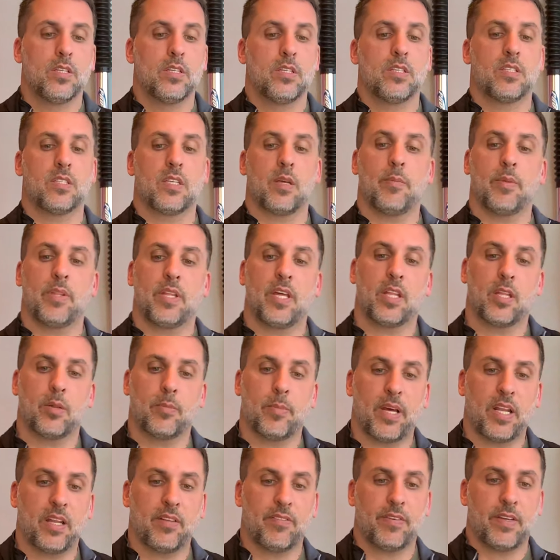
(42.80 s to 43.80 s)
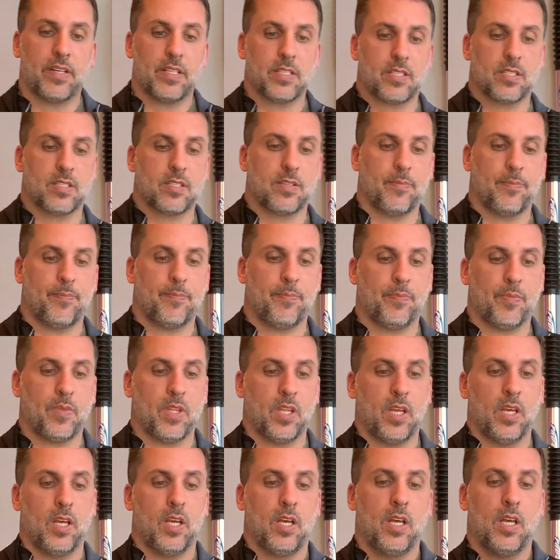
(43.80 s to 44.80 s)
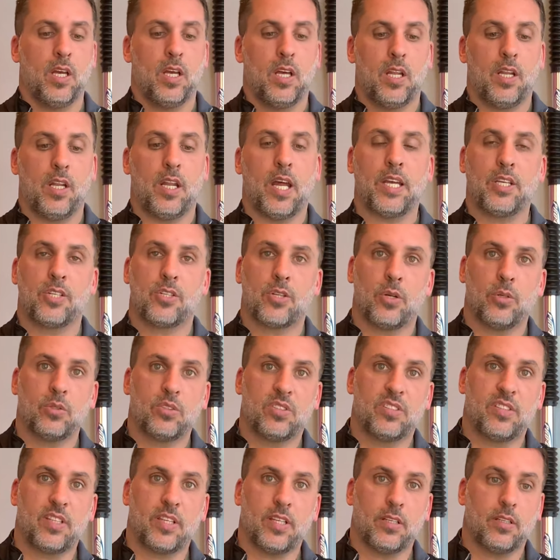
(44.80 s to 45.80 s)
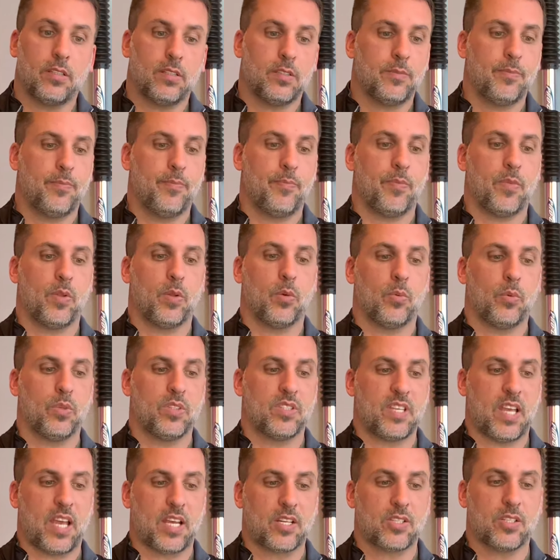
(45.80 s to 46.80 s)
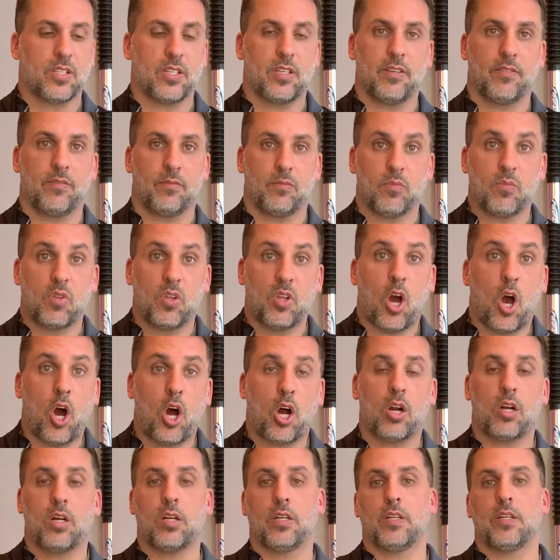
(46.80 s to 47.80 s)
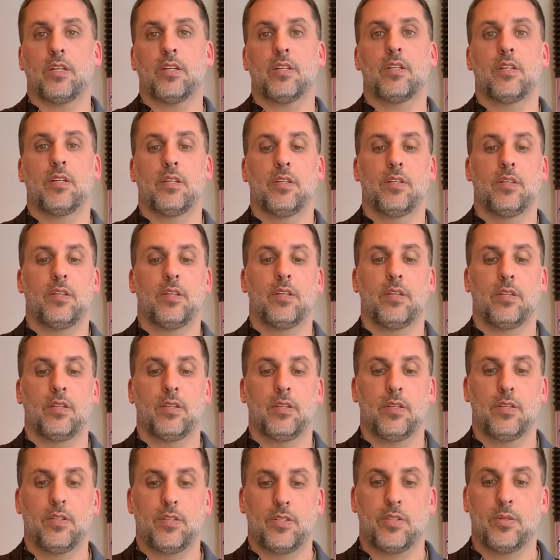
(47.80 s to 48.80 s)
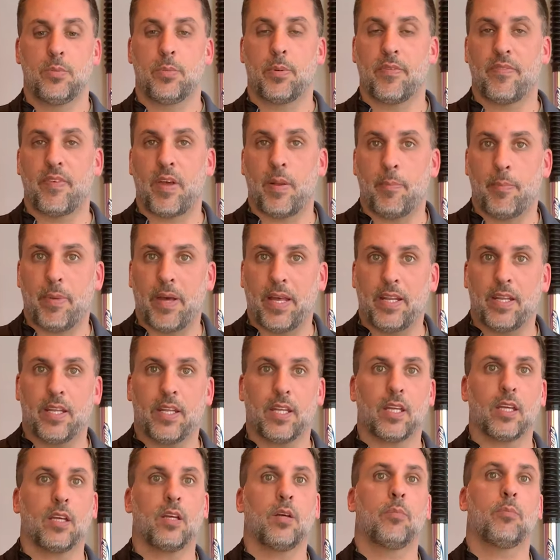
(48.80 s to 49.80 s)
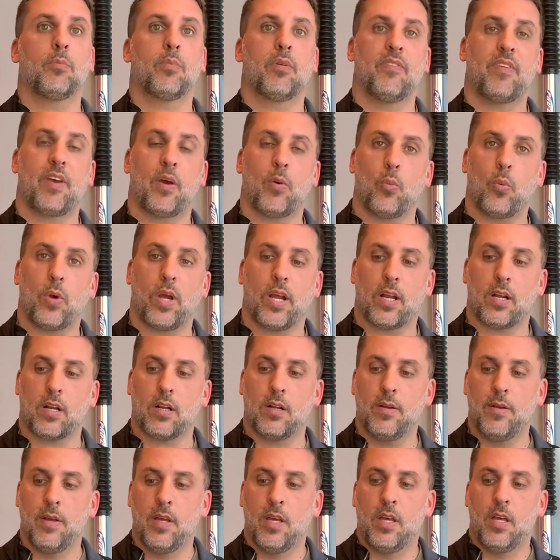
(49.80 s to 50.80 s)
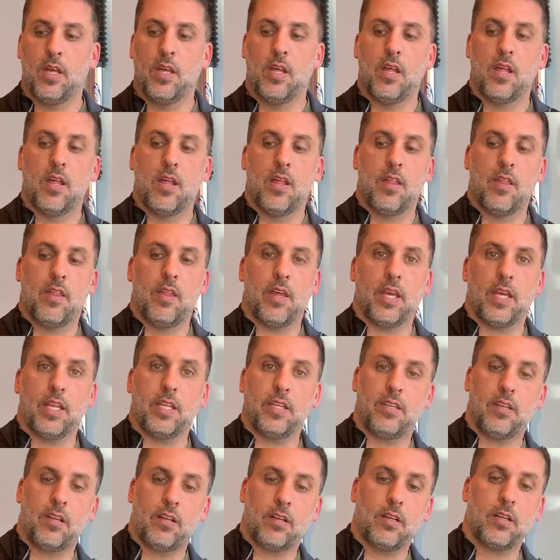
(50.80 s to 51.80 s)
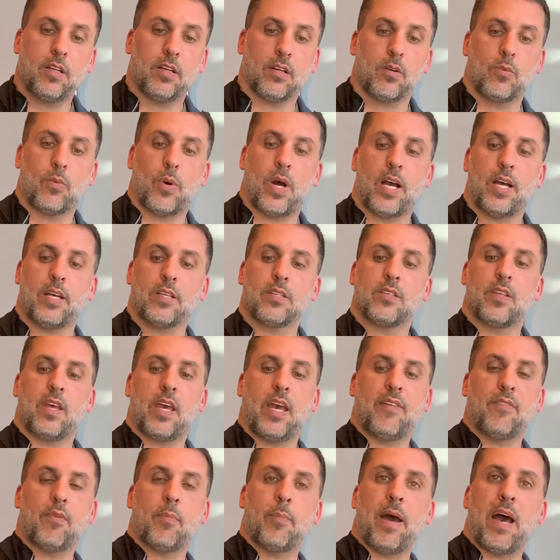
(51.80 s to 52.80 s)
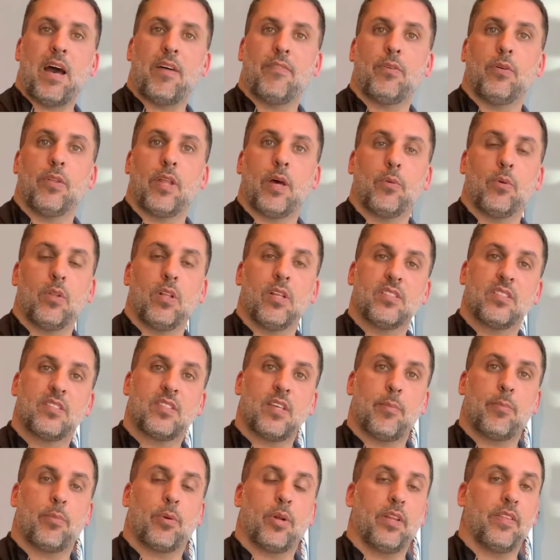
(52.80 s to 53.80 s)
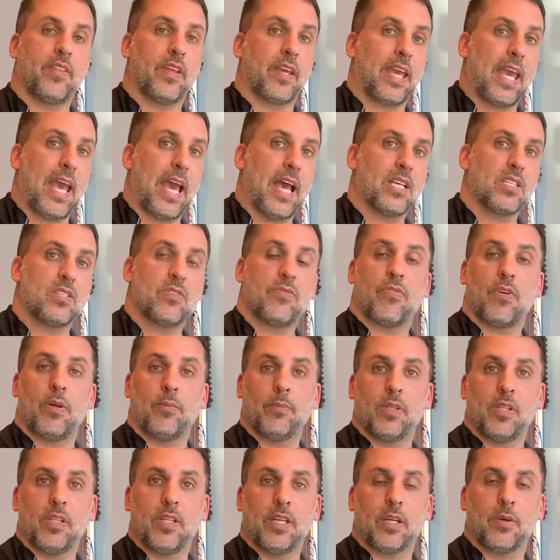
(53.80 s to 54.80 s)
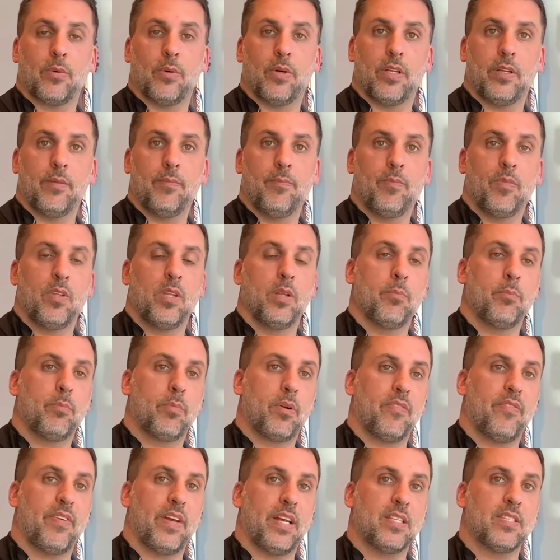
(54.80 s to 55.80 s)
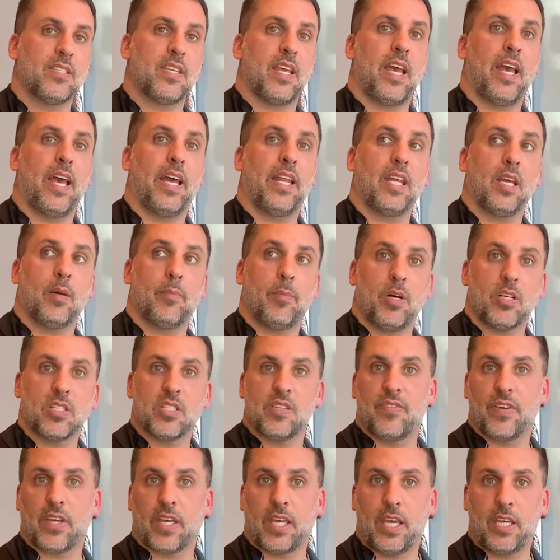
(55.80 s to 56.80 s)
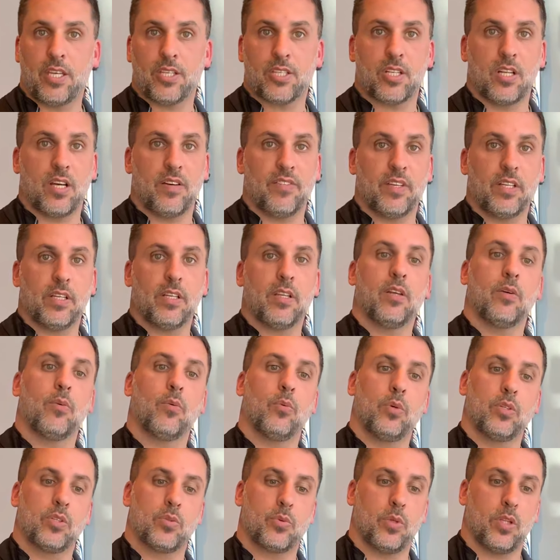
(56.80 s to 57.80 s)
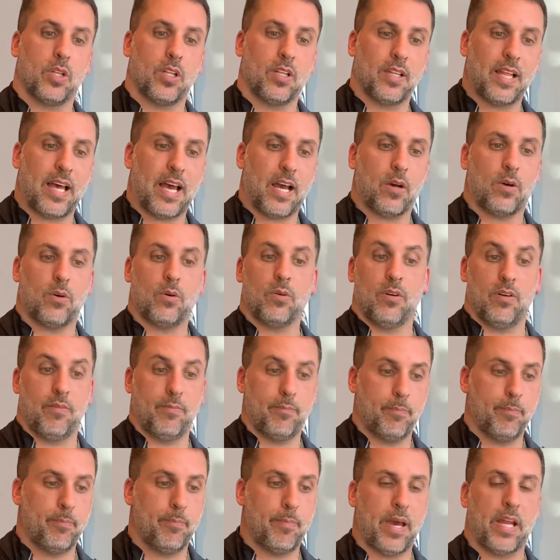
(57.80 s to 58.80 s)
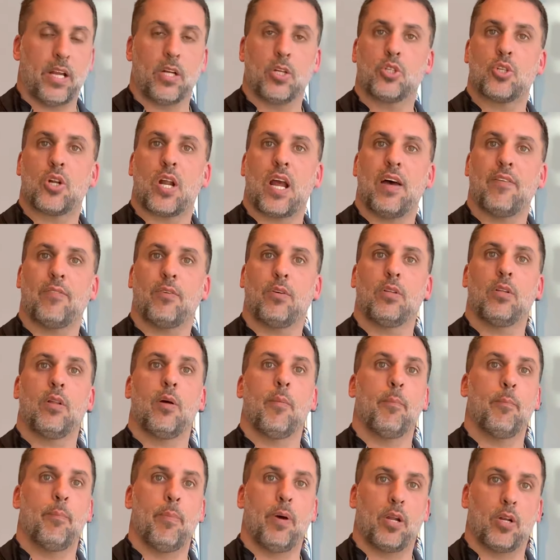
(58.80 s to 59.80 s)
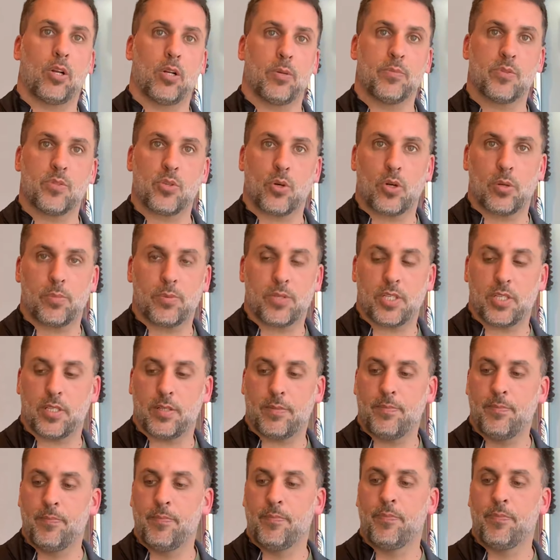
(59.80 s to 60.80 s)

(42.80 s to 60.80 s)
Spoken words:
Some of the other benefits: nitro steel. It's actually hardened to prevent bending, prevent wear. Interior-wise, they have a baffle that will separate the gas from the liquid, prevents any emulsification of it, which will allow better travel, better absorption.